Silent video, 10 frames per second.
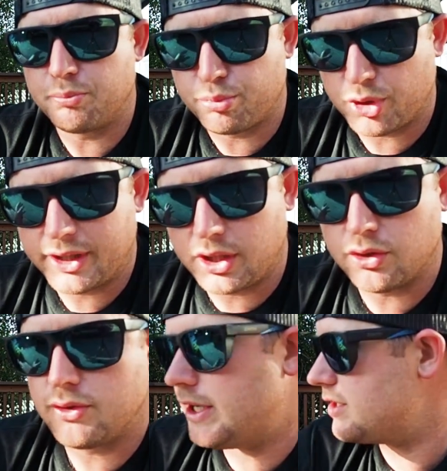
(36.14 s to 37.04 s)
bring
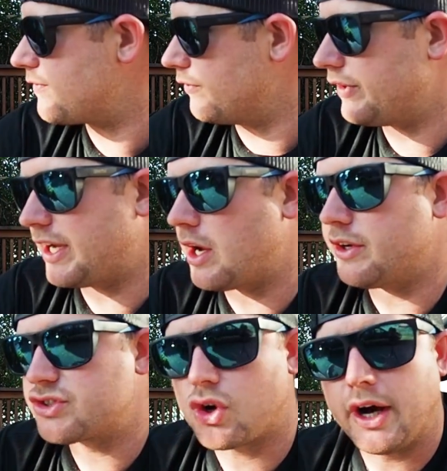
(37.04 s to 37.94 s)
you a different video,
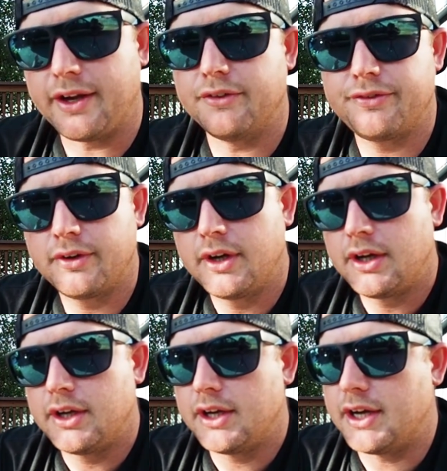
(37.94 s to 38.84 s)
and
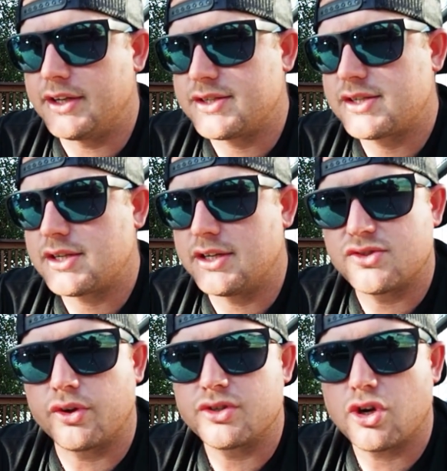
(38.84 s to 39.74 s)

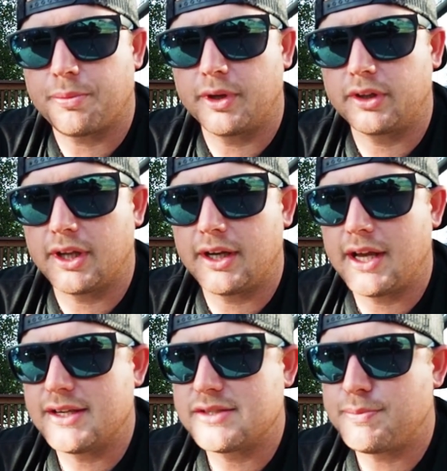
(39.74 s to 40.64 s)
it's on a topic that
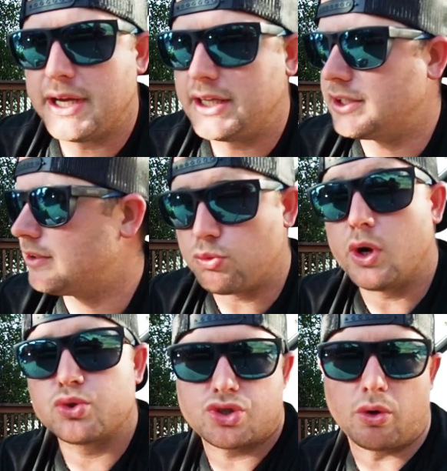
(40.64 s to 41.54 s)
has been a
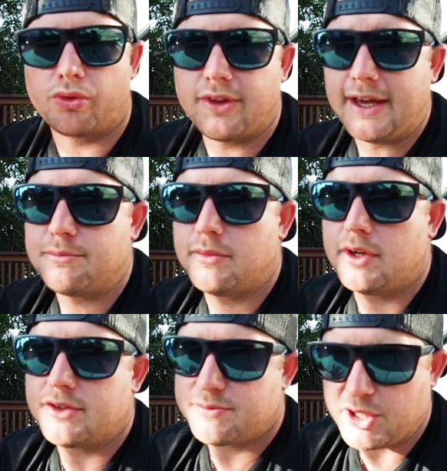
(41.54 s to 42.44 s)
real strong theme,
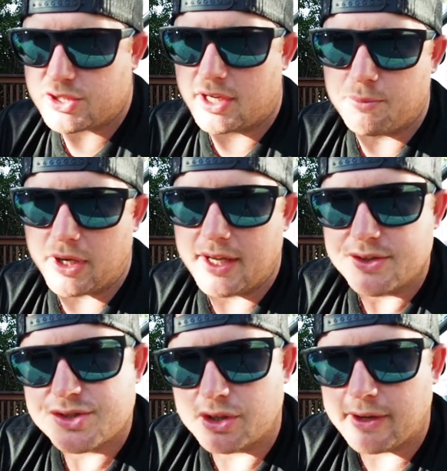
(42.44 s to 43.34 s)
especially in my
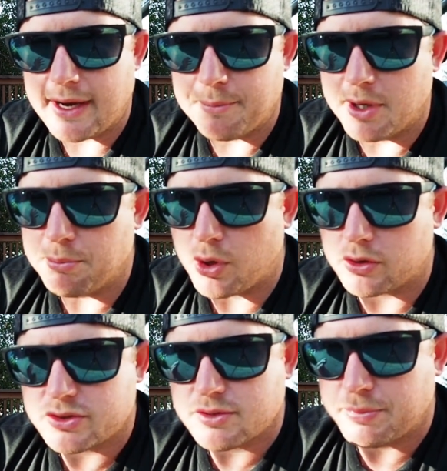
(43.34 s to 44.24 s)
Instagram
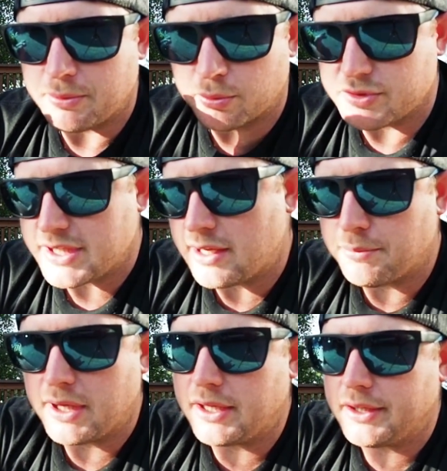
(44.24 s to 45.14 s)
inbox. People DM
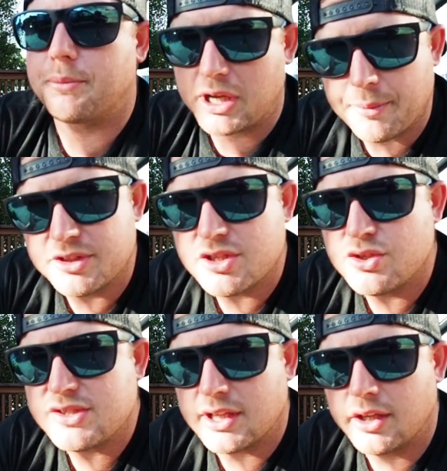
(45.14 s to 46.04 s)
me, coming to
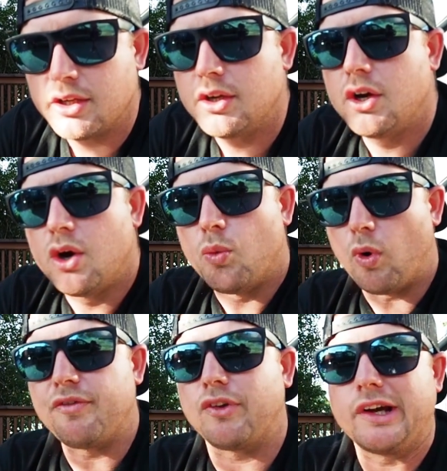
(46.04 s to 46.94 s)
New Zealand,
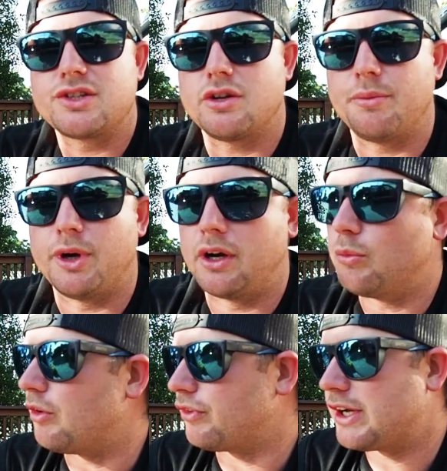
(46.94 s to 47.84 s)
what flies should I
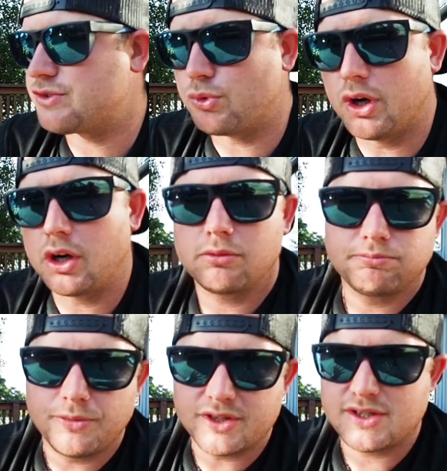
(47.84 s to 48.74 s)
bring, what flies work,
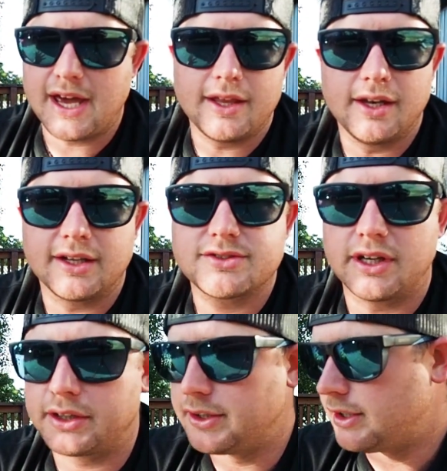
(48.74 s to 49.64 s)
this, that, and the next thing.